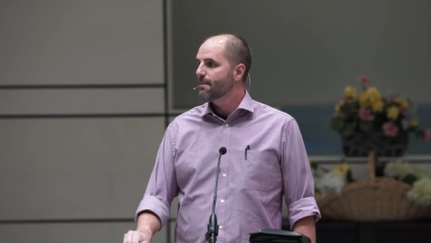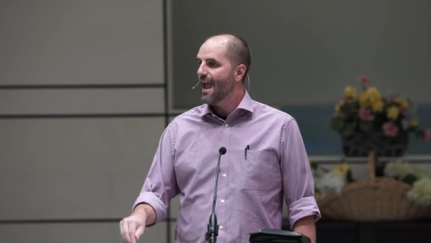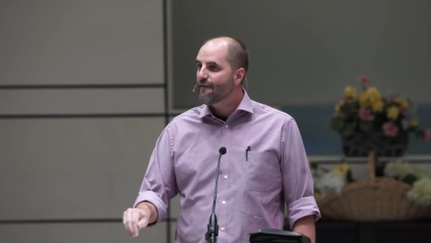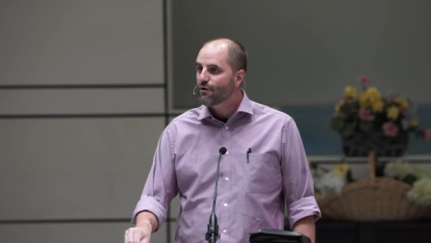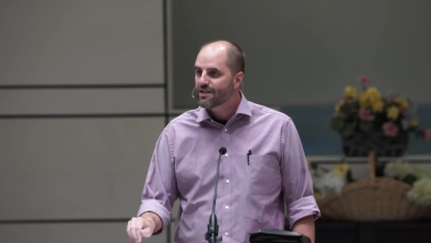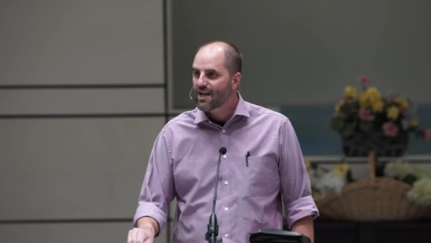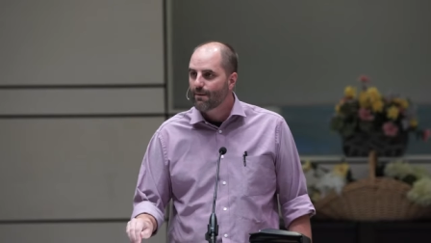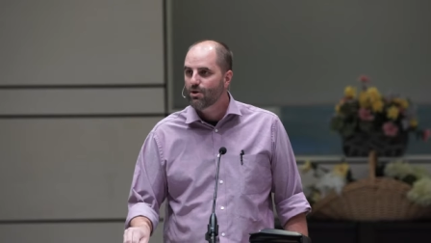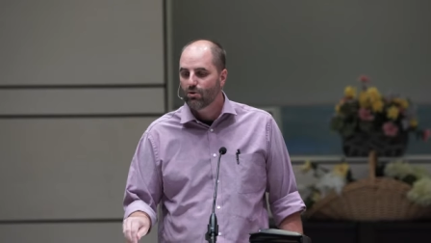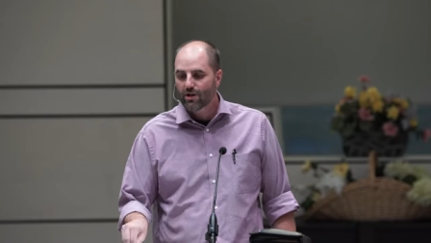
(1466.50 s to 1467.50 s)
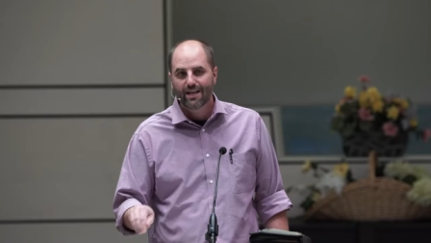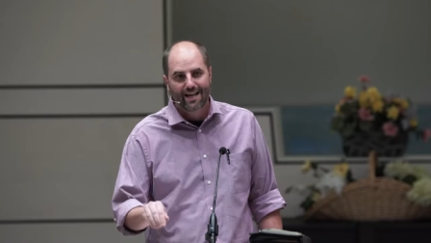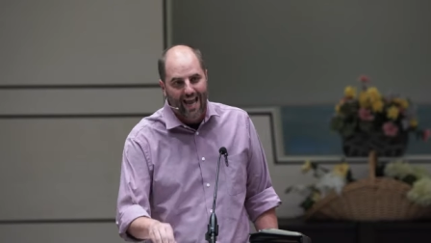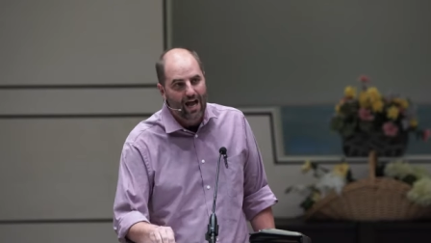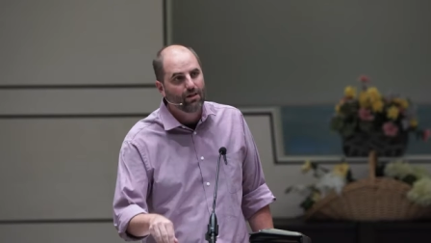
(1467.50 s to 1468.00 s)
Every time you look at a
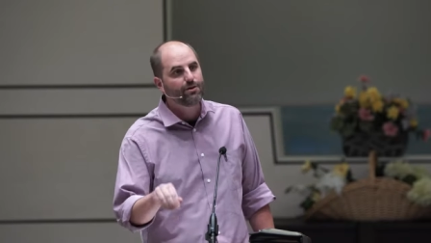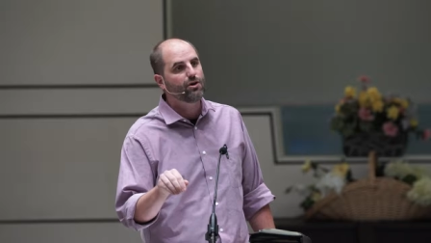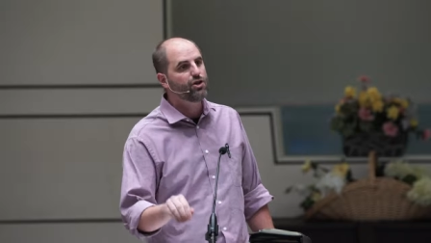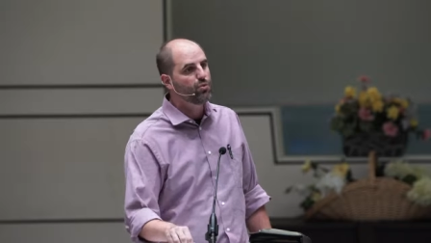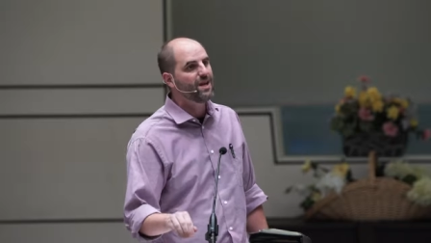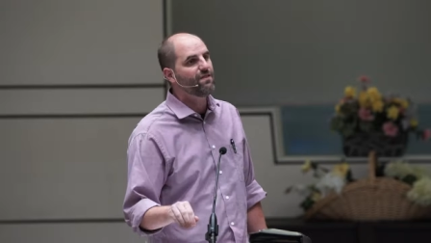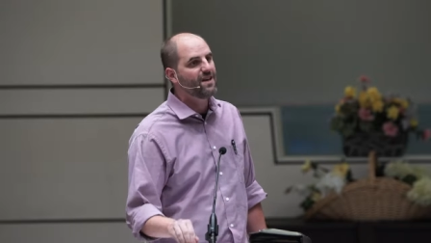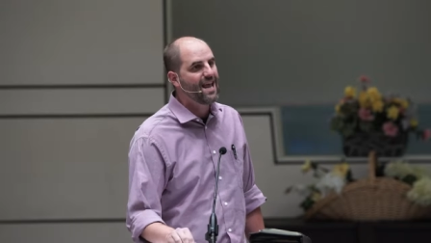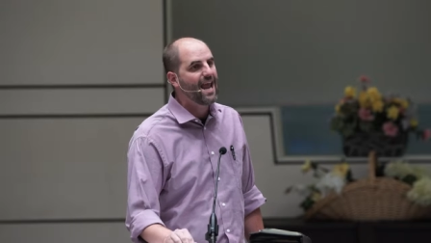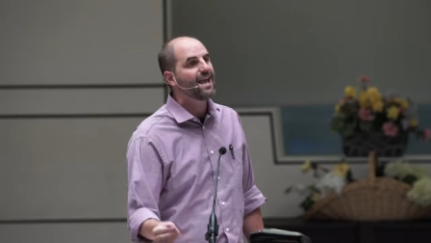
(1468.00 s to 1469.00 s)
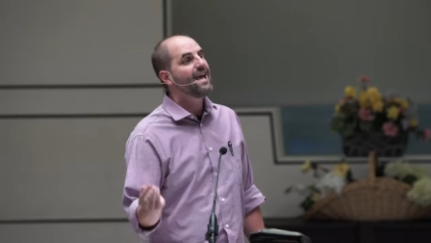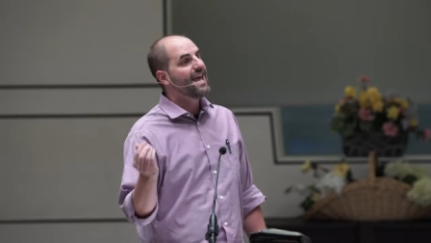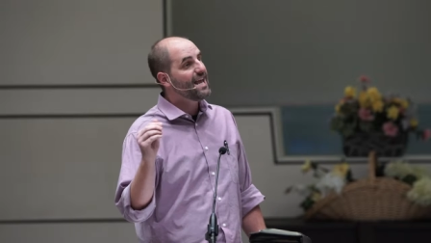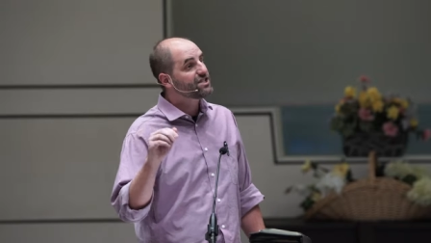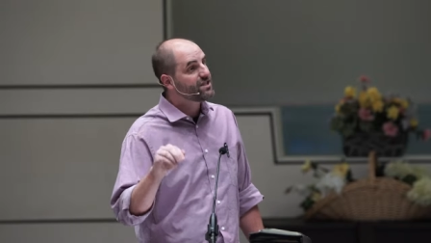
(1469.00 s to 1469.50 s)
calendar and you read the date,
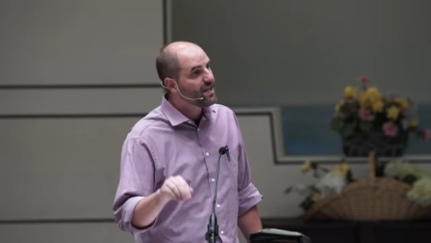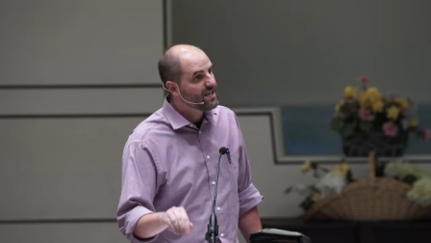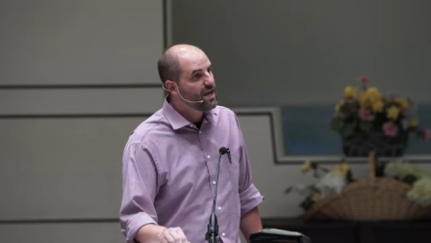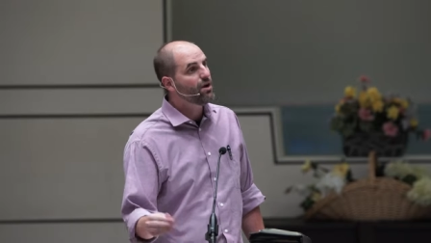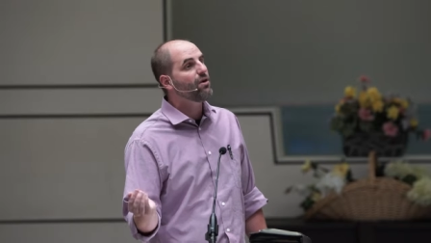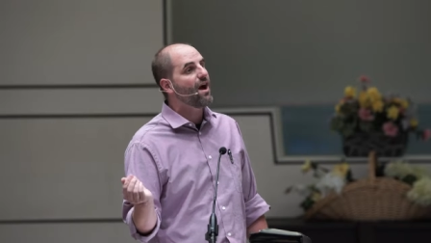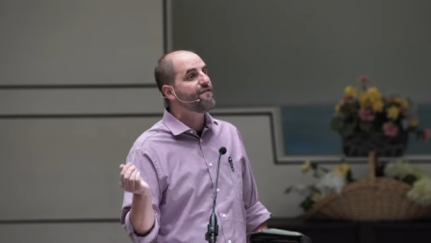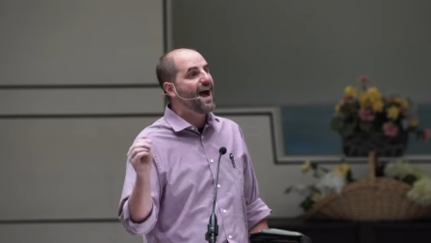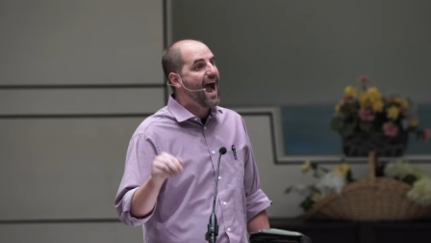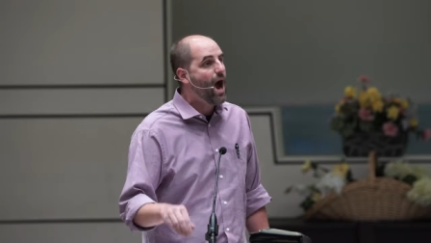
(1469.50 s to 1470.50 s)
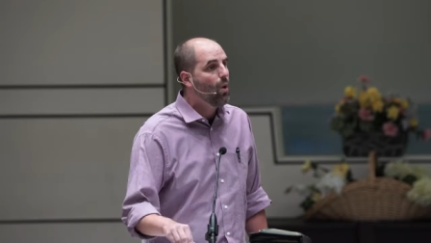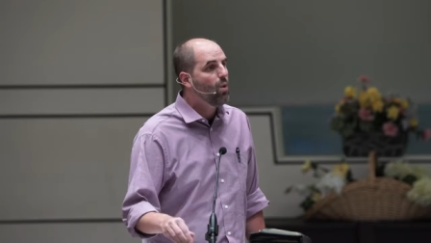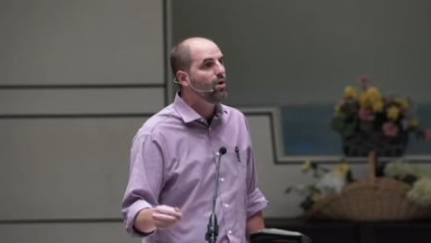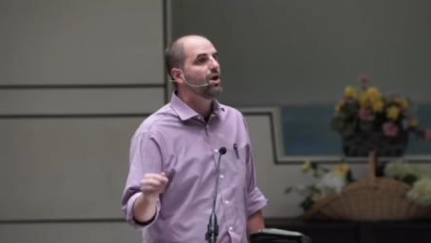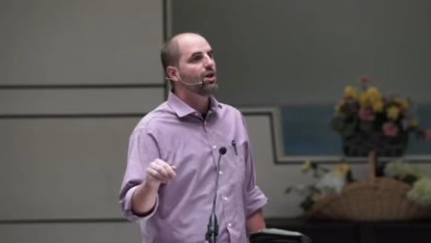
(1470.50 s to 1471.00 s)
it's the year of
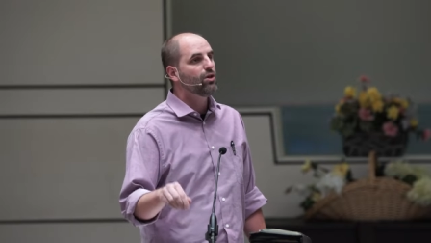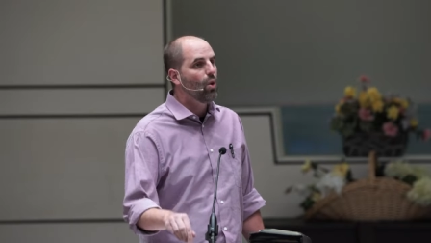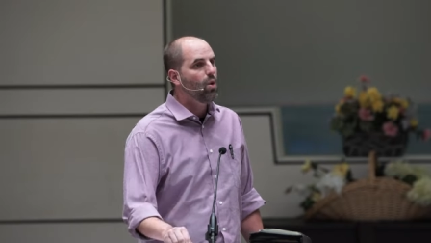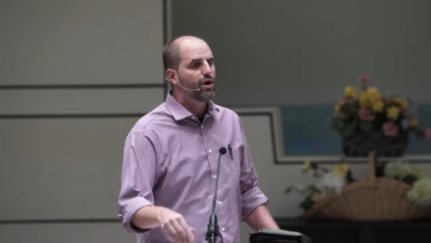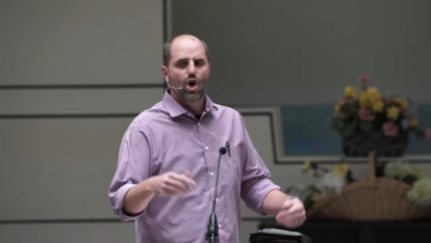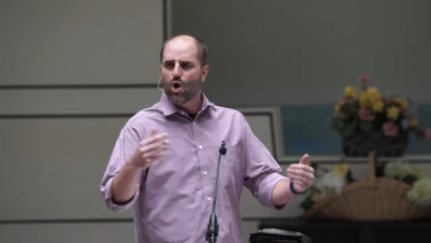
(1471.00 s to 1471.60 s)
our Lord.